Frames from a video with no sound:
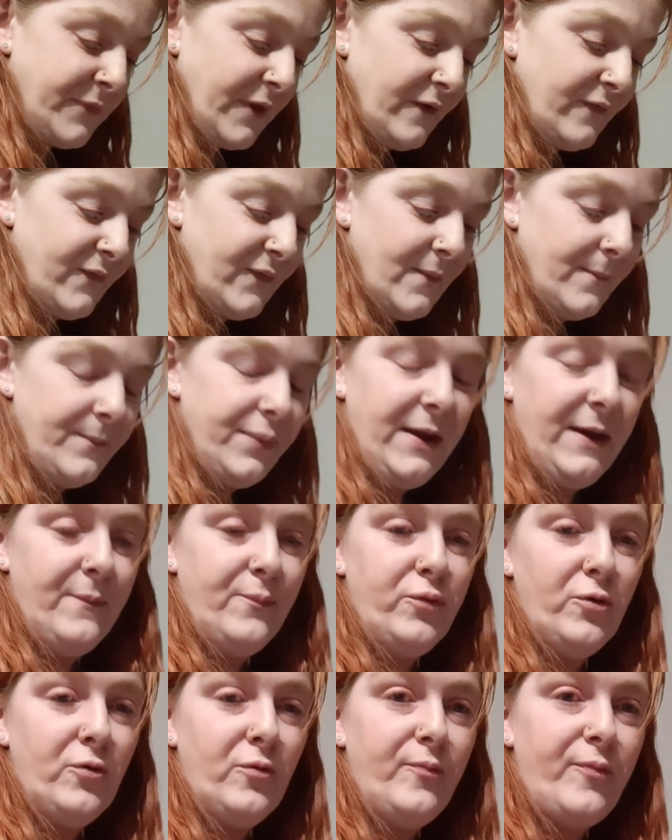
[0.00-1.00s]
some
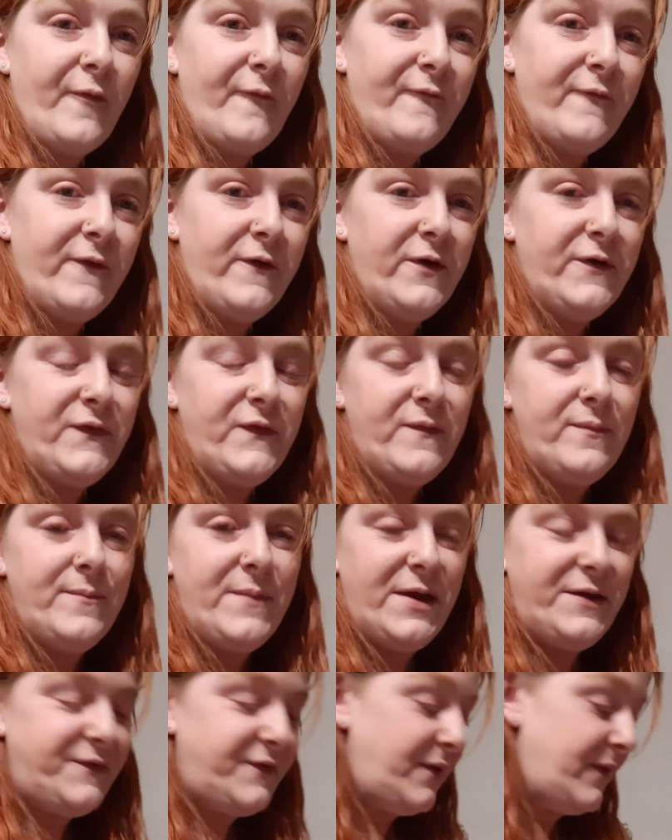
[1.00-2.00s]
people prefer to
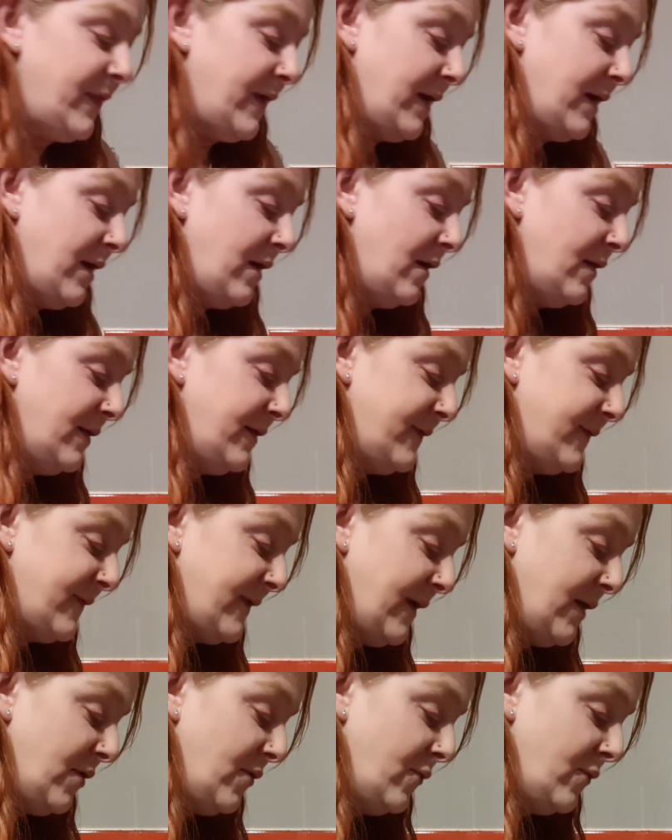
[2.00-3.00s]
measure their colours
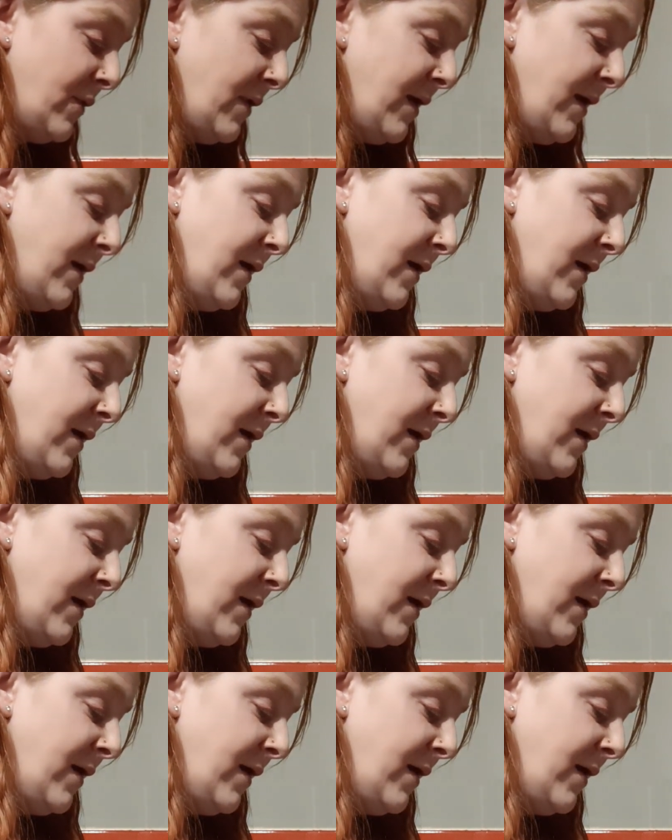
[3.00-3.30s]
out,